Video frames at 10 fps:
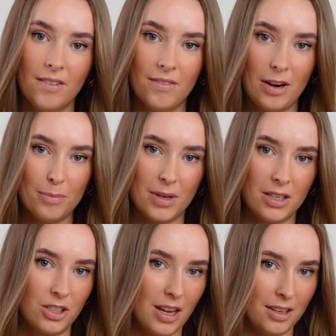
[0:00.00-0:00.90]
very
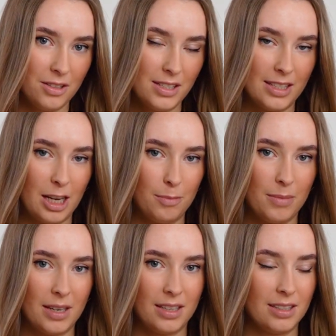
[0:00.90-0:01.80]
much an
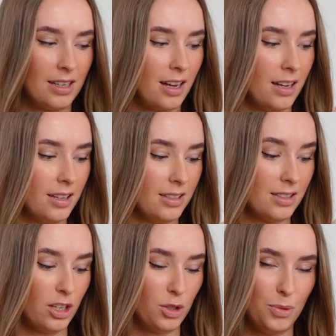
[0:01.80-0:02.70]
understatement, and
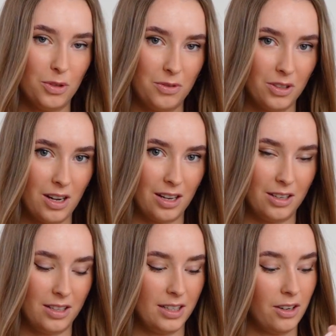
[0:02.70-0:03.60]
it's such a beautiful color.